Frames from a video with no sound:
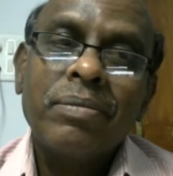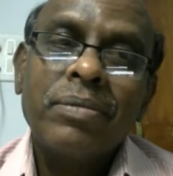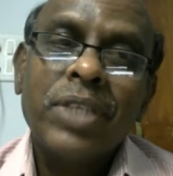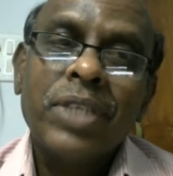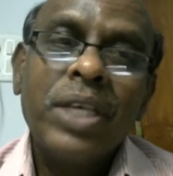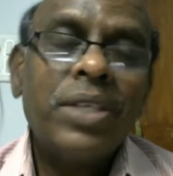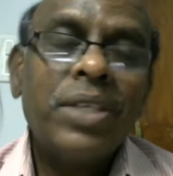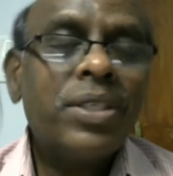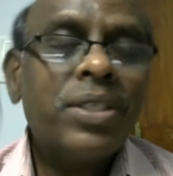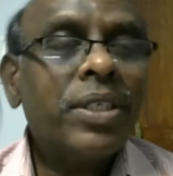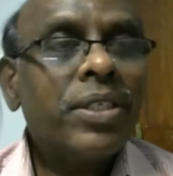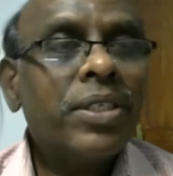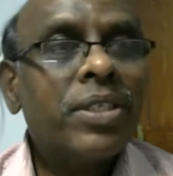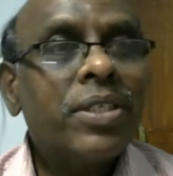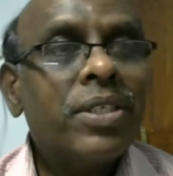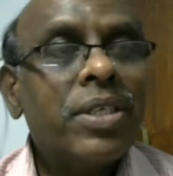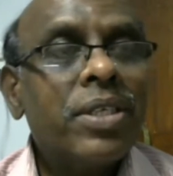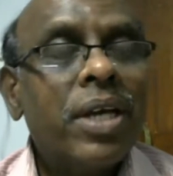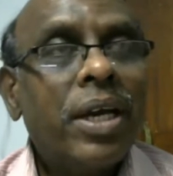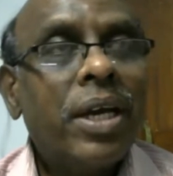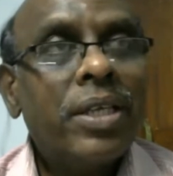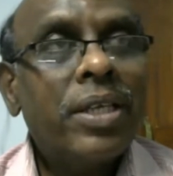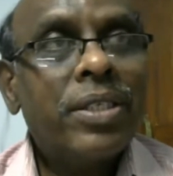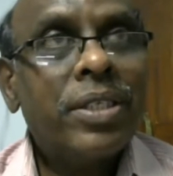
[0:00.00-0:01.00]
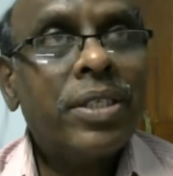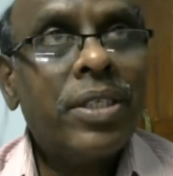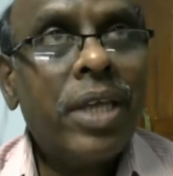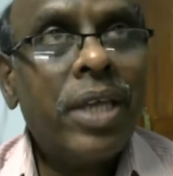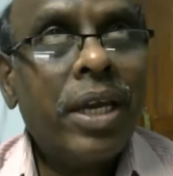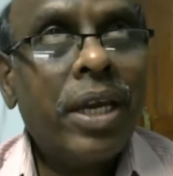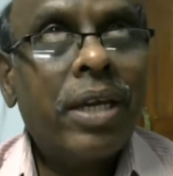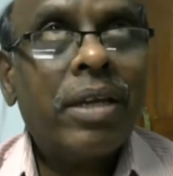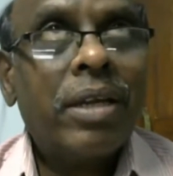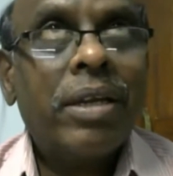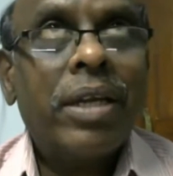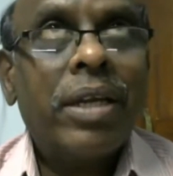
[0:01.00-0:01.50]
Is it a
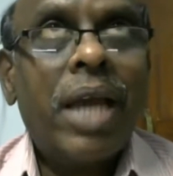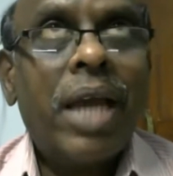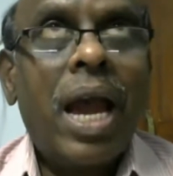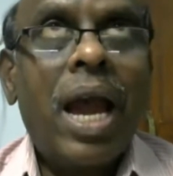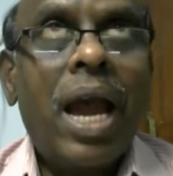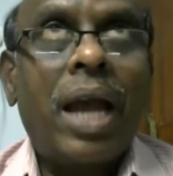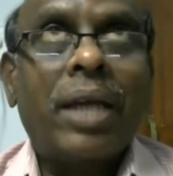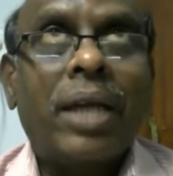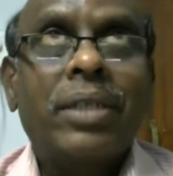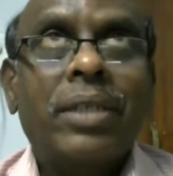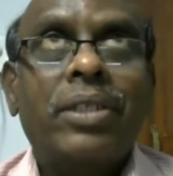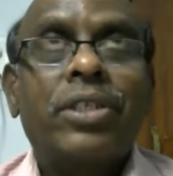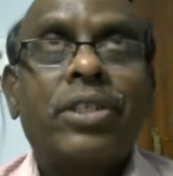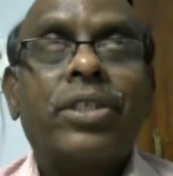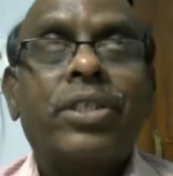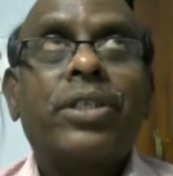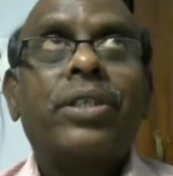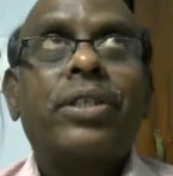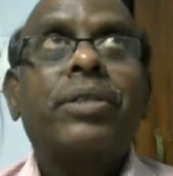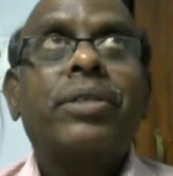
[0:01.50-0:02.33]
sacred act?